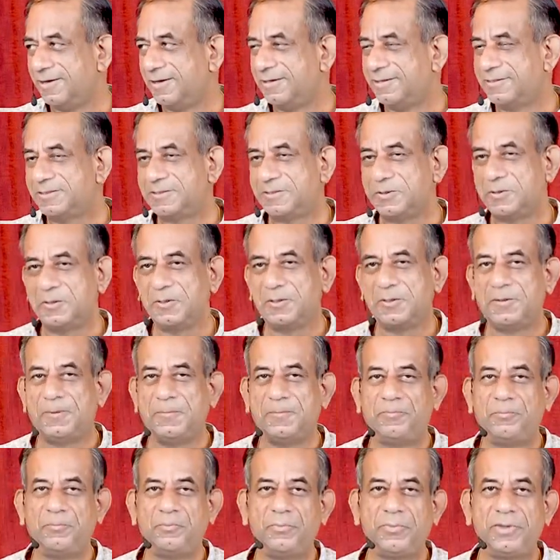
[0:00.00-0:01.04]
So
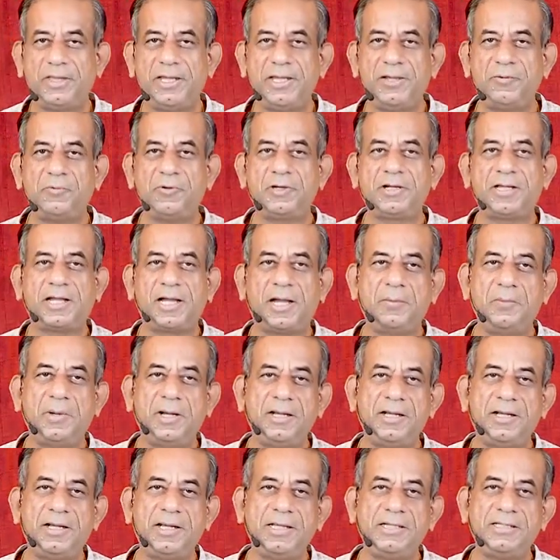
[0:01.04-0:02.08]
um, he would come
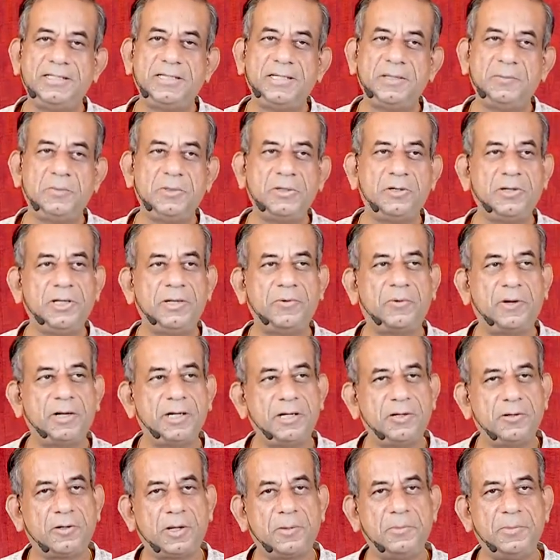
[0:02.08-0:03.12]
and teach him. You know, he
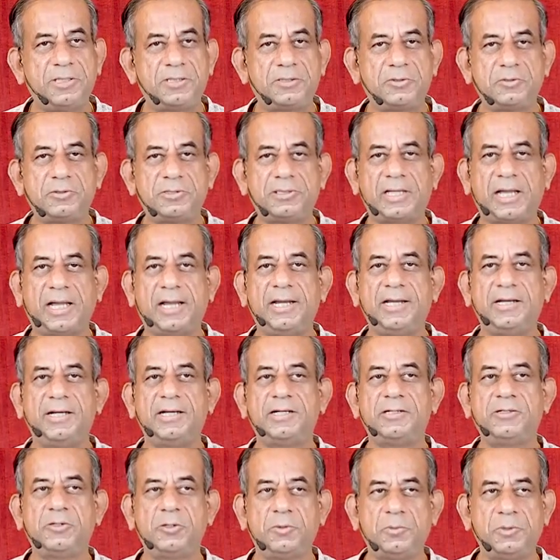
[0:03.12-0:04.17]
wanted to commit suicide,
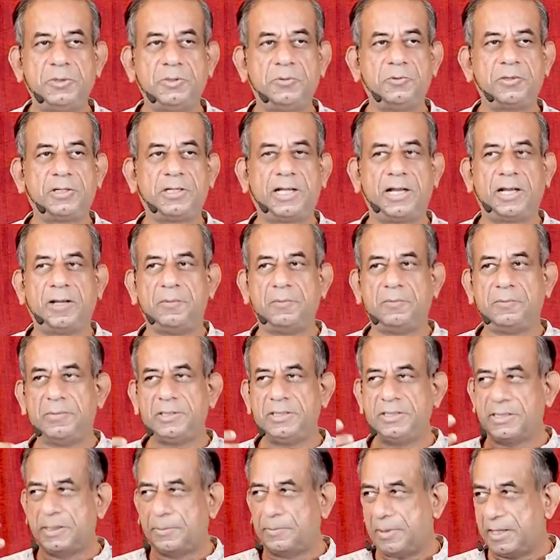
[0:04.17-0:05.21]
and Sri Aurobindo would come,
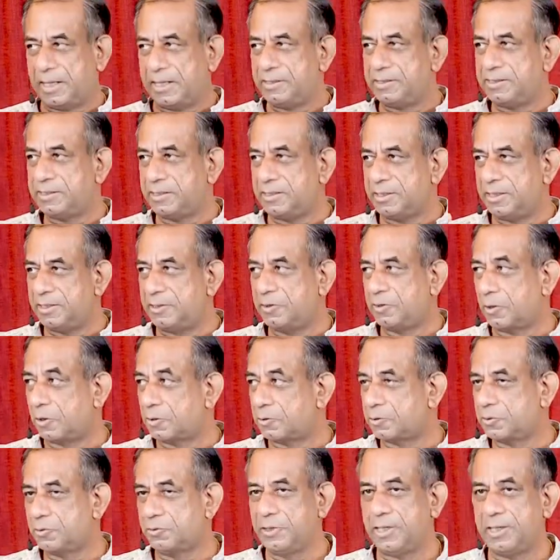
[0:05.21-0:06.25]
his apparition, and
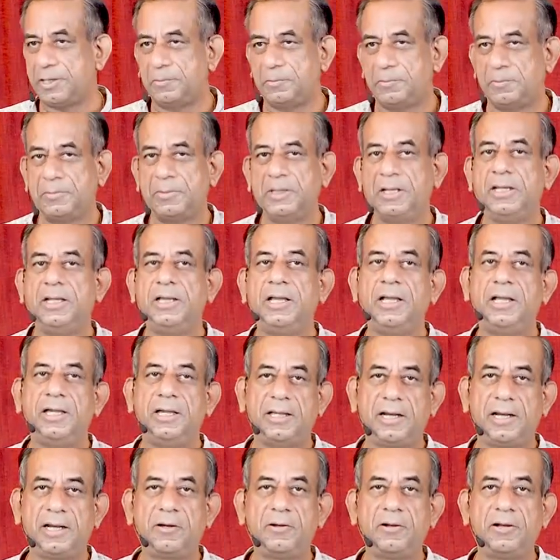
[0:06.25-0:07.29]
talk to him
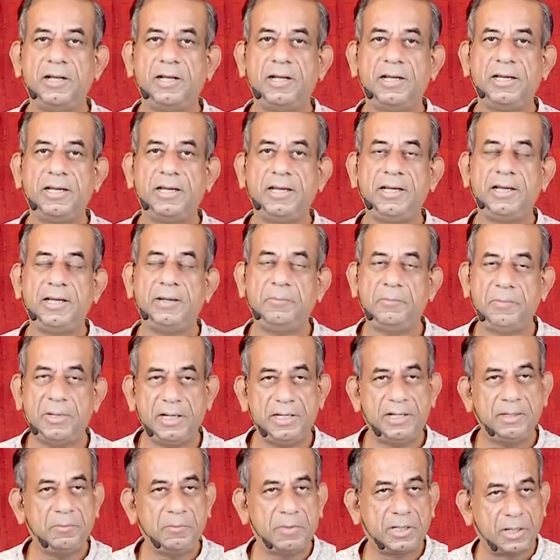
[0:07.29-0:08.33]
regularly. He
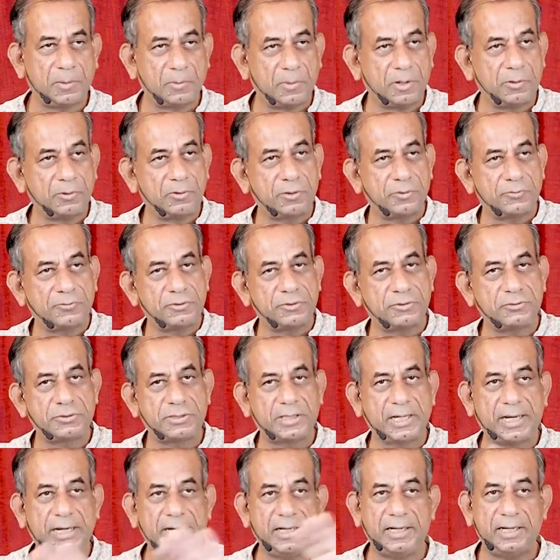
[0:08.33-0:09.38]
made him come out of
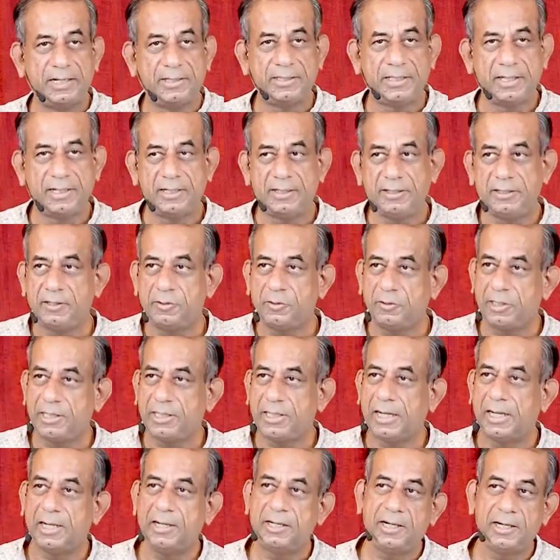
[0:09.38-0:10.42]
suicide, and then, you know,
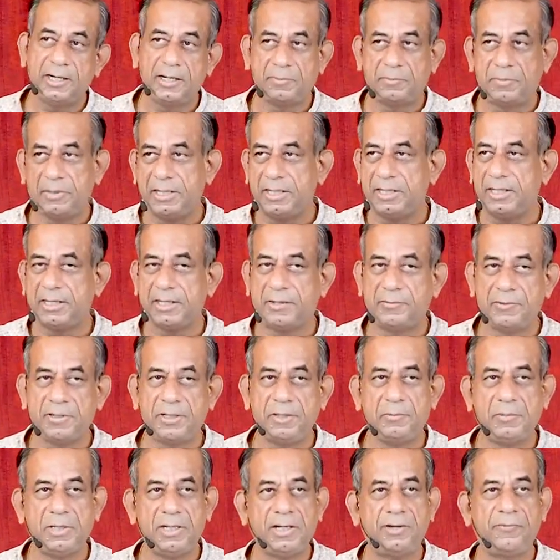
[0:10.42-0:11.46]
he ended up leading a
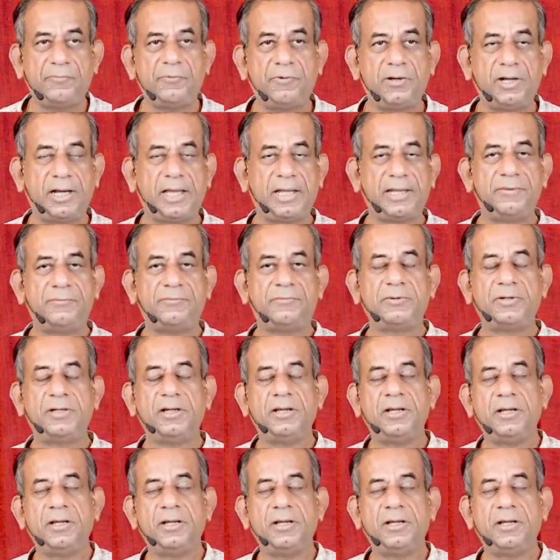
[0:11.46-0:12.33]
very meaningful life.